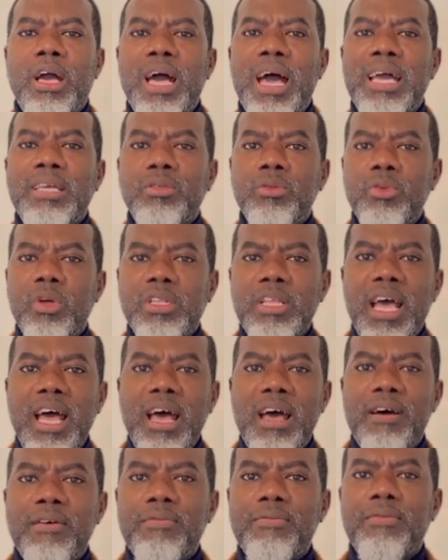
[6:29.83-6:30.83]
I do not
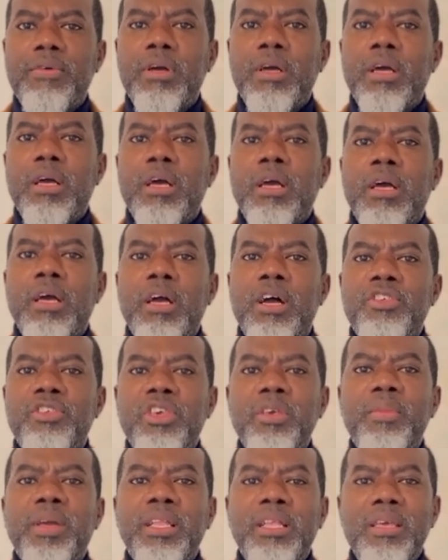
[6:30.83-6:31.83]
have a
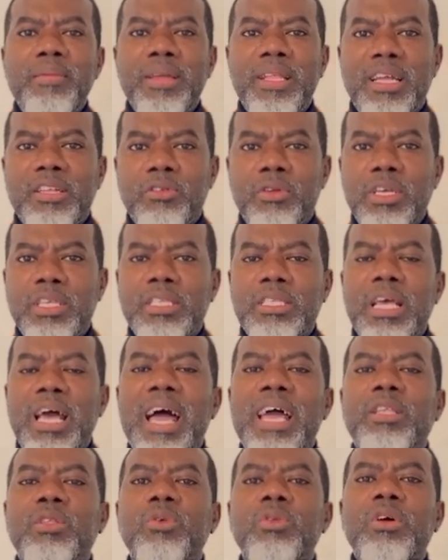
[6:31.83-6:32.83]
Gmail email address.
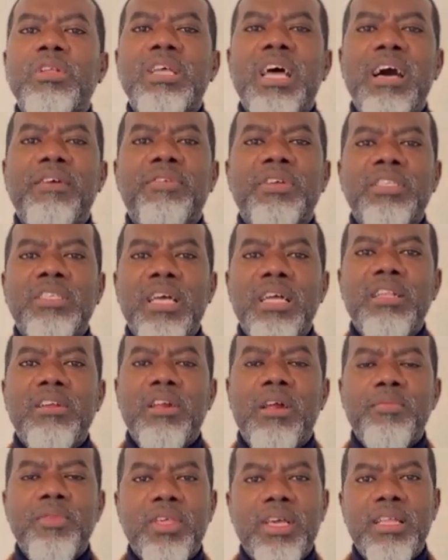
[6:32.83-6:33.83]
I do not have a
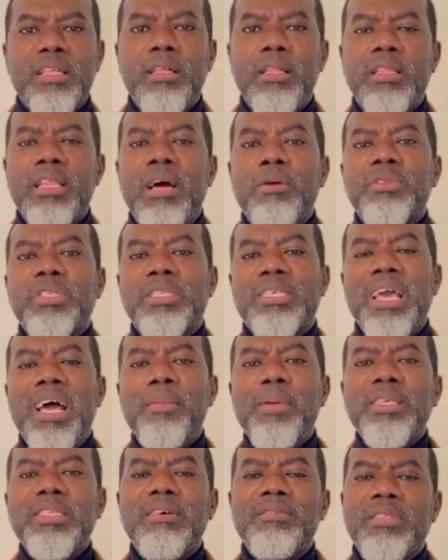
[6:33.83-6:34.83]
Telegram channel. Now,
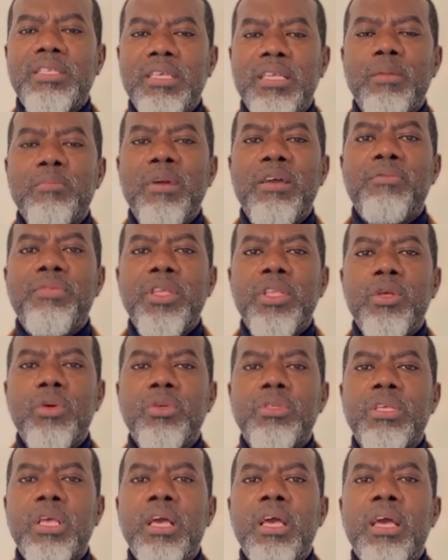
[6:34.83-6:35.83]
scammers have seen that my
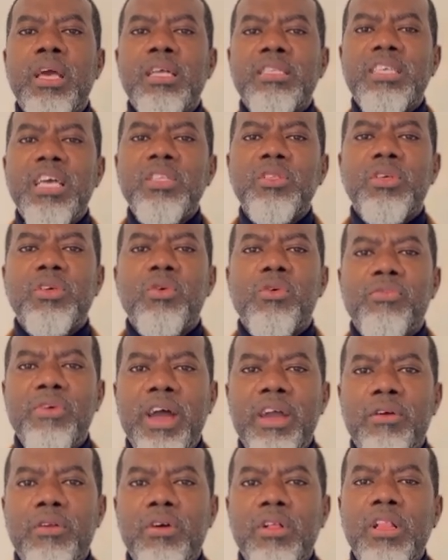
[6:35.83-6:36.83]
videos tend to go
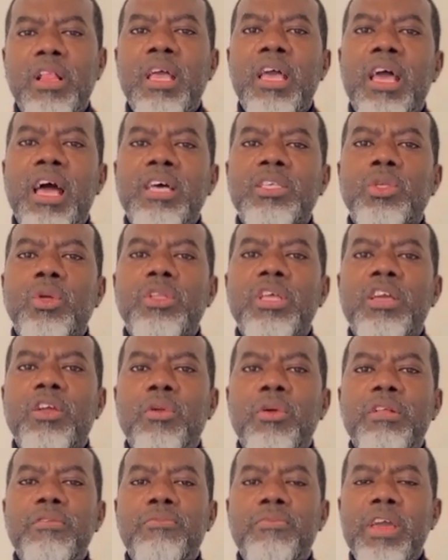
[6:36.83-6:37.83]
viral, and so they
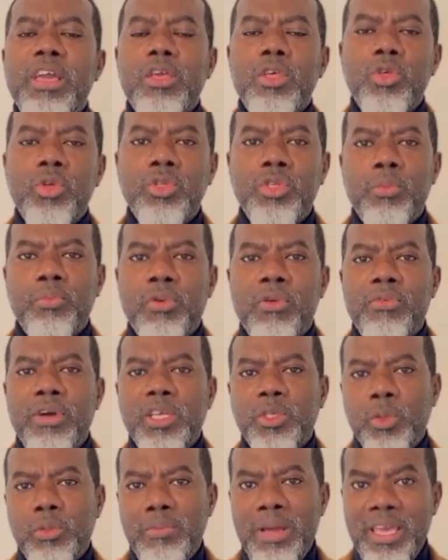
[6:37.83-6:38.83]
create fake YouTube
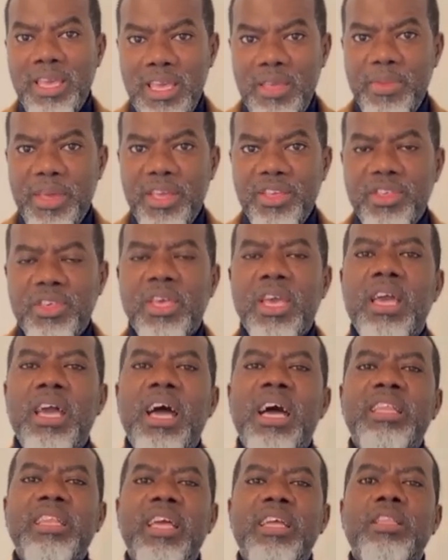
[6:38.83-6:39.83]
profiles with my image,
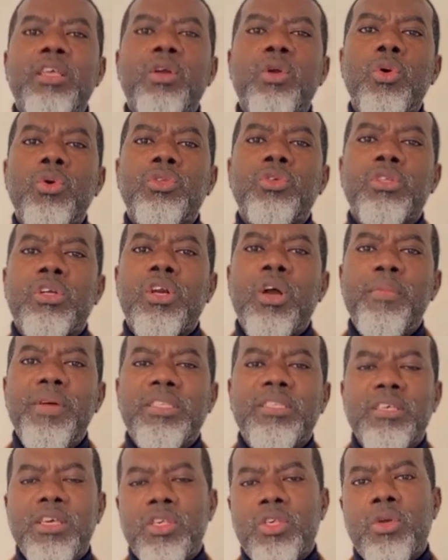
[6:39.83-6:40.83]
and then they go to the
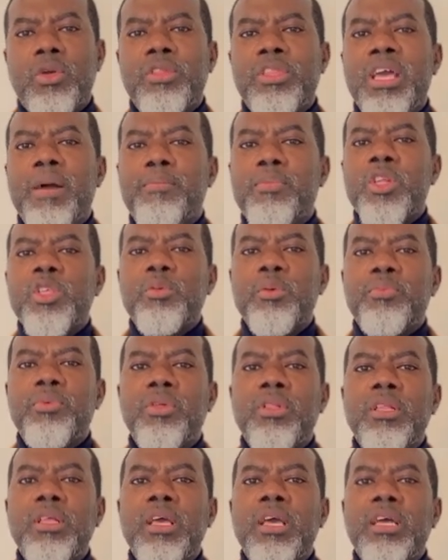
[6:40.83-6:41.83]
comment section, they approach
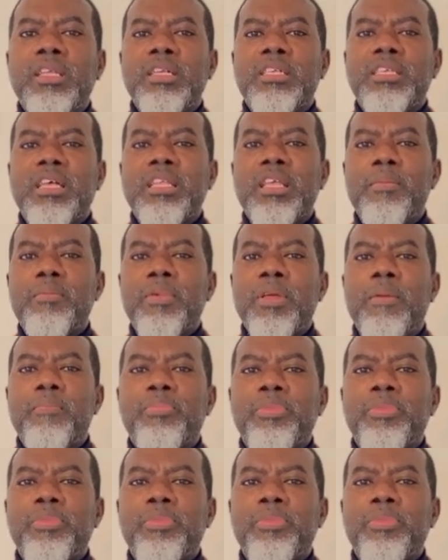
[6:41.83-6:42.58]
people, they tell them